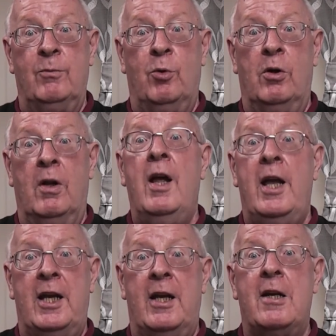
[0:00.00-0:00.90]
wall
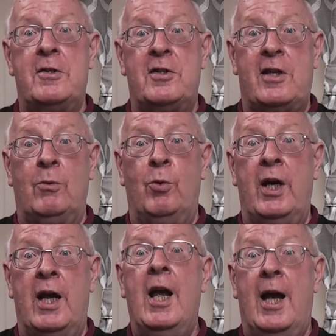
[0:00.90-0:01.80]
in an interesting
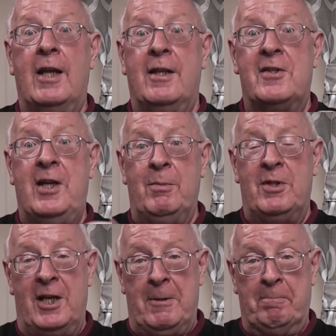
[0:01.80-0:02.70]
way at the same
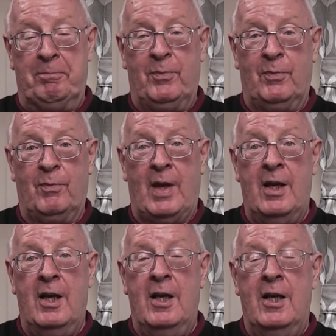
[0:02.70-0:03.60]
time.
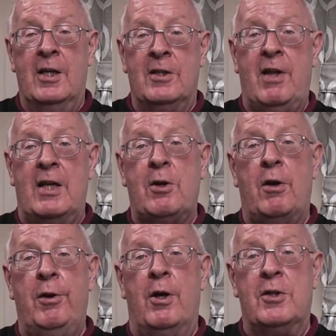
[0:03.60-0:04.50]
So that's
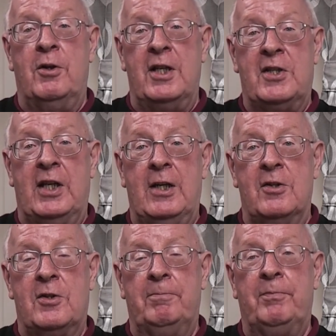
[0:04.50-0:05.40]
our thoughts on the
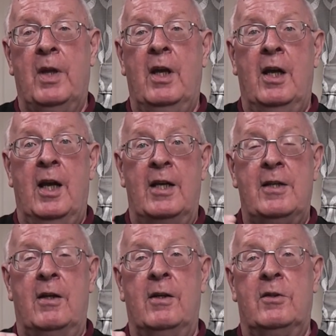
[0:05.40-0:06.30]
stickers
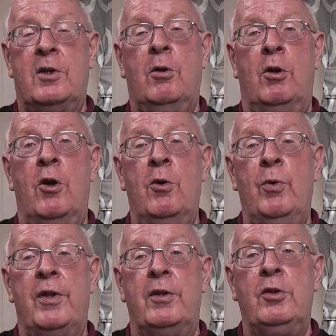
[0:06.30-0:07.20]
to go along
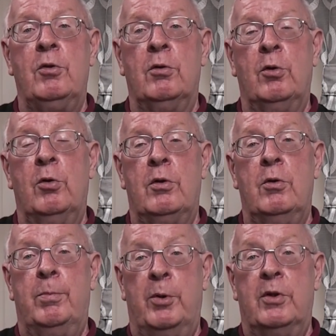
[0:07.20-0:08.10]
with the new
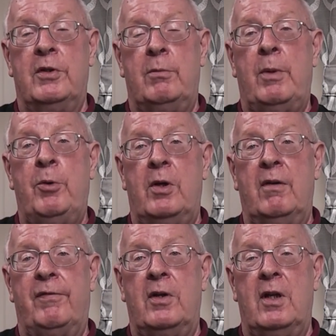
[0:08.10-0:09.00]
logo board that we put in
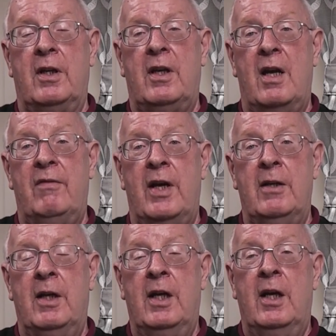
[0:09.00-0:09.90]
the front of the
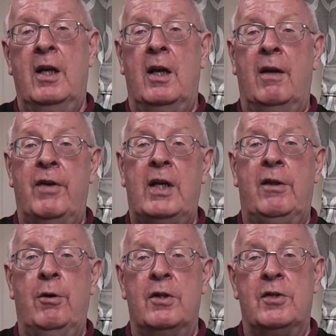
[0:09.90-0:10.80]
caravan. If any
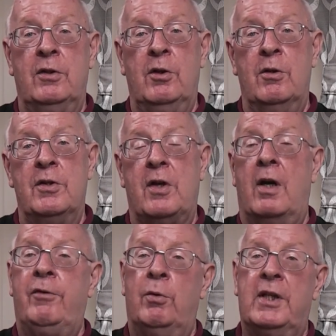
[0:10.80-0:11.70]
thoughts on those, or
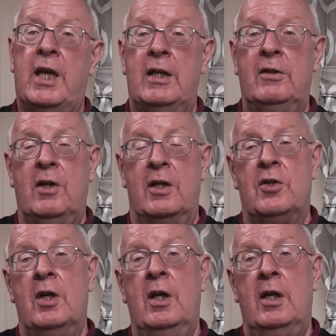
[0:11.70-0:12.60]
if you want to get in
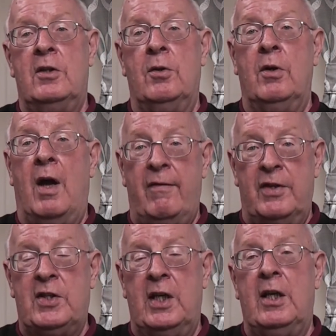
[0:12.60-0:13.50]
touch to have a
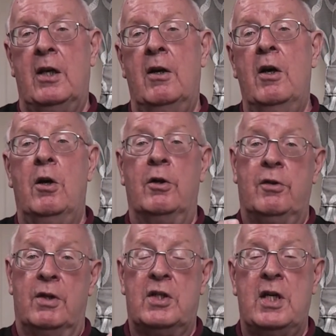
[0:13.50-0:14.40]
sticker or
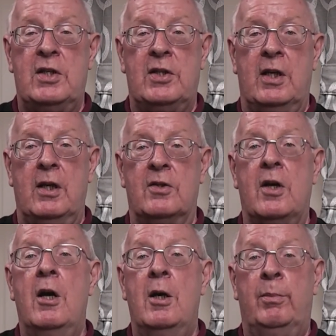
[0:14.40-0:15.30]
to exchange stickers,
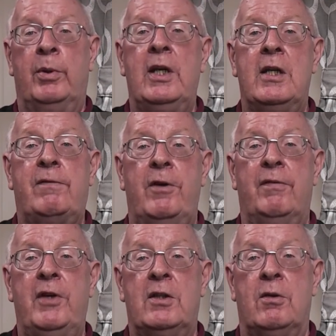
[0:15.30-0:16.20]
please feel
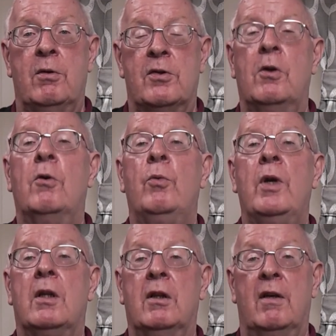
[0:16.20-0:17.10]
free to do so.
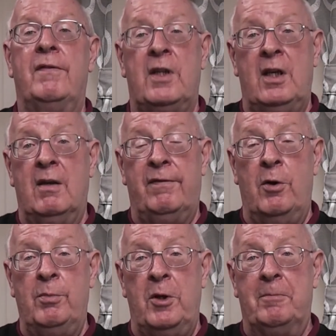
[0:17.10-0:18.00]
We'd love to hear
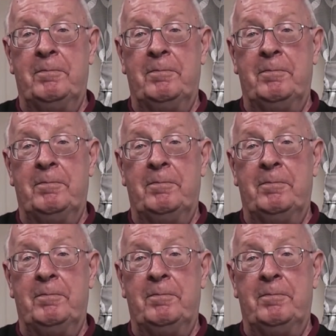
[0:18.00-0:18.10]
from you.